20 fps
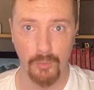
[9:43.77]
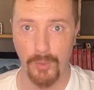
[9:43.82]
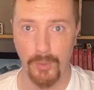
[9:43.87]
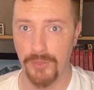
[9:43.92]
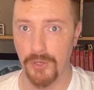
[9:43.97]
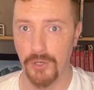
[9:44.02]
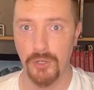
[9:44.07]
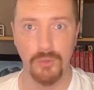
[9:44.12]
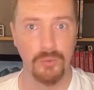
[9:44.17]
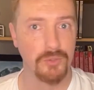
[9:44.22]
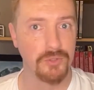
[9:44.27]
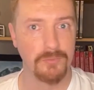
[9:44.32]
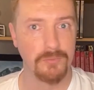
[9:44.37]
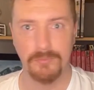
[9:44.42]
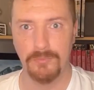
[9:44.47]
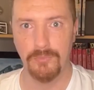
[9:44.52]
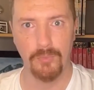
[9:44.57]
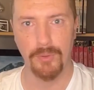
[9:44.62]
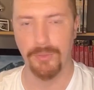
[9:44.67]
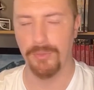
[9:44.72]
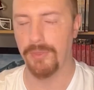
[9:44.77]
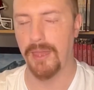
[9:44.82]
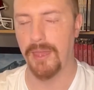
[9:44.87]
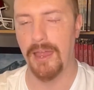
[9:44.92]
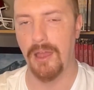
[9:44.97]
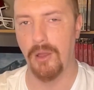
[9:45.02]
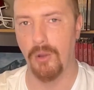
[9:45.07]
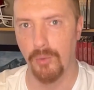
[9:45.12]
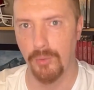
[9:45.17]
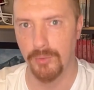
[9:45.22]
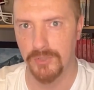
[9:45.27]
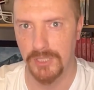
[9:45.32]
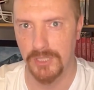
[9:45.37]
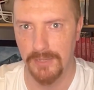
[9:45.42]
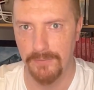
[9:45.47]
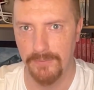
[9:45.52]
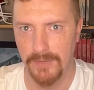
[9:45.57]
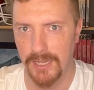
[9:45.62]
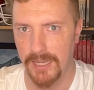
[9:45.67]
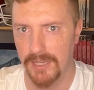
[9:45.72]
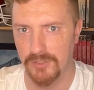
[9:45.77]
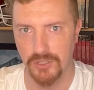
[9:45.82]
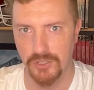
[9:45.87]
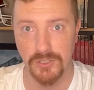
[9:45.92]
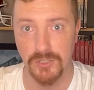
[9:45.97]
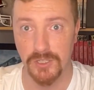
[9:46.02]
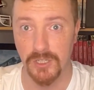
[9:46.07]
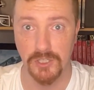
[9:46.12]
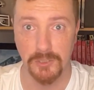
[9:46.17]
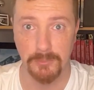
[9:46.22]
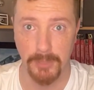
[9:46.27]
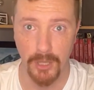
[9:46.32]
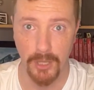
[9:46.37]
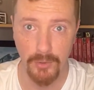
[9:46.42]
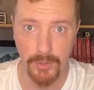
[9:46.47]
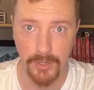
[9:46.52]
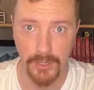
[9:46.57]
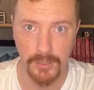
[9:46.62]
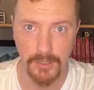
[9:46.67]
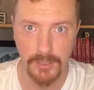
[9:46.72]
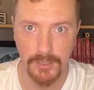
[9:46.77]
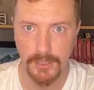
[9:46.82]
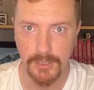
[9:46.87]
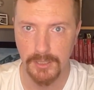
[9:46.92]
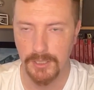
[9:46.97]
with how TV has just exploded,